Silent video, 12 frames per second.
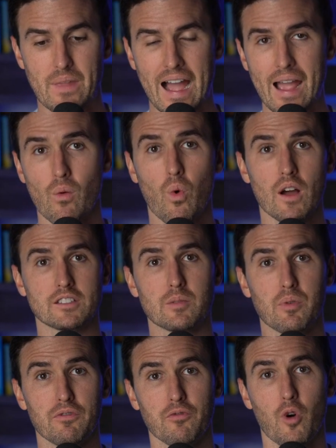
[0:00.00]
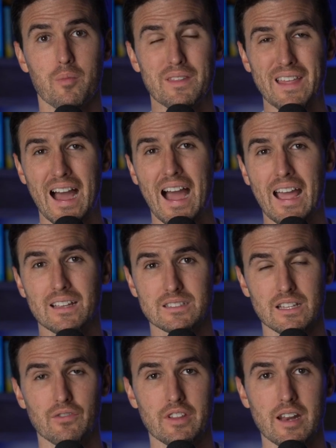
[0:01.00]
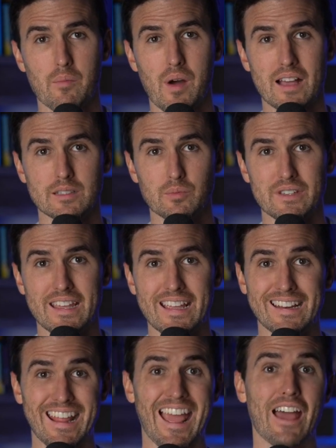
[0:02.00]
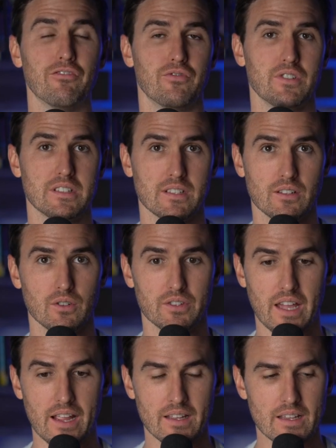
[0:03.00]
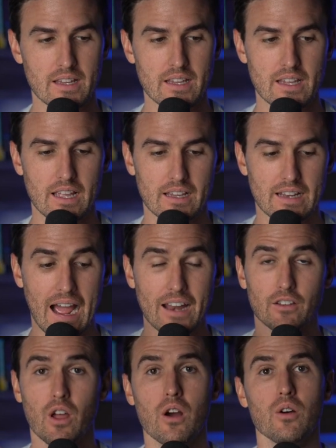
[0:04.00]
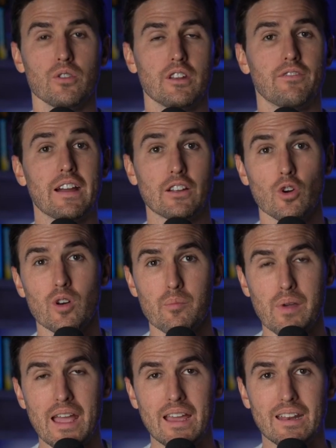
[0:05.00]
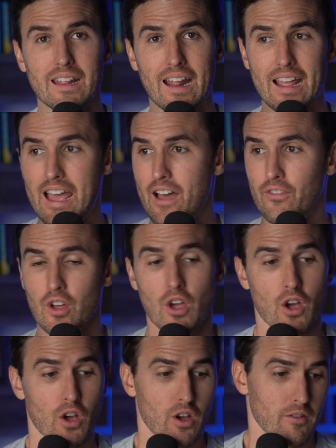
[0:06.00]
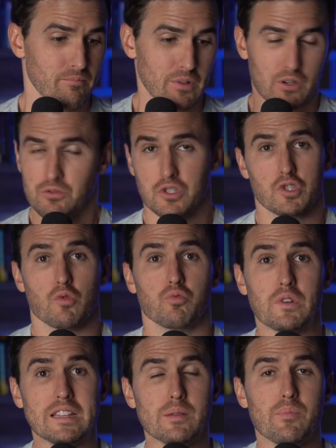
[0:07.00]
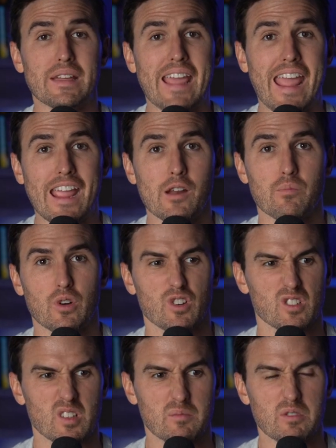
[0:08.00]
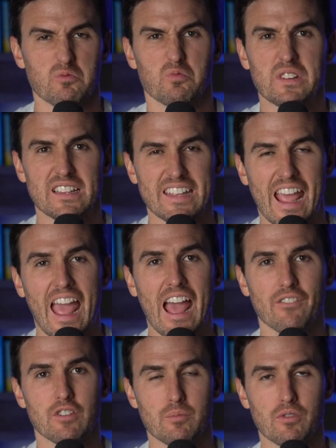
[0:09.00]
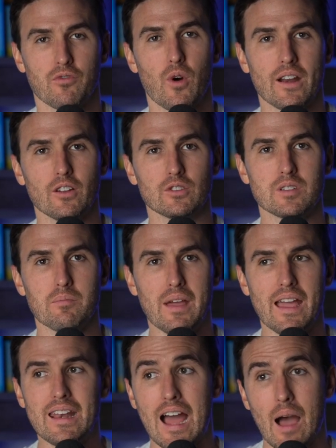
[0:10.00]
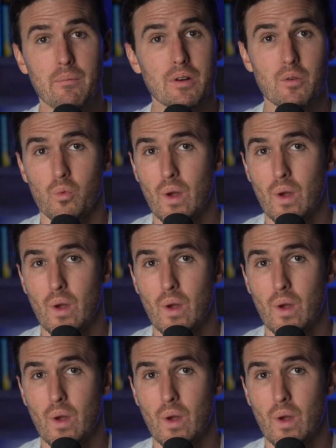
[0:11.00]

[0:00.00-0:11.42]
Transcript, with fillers: I want to perform at the highest level that I possibly can every single day. And I know that if I go to bed and I have, you know, just a really big hamburger, something really heavy before I go to bed, I'm going to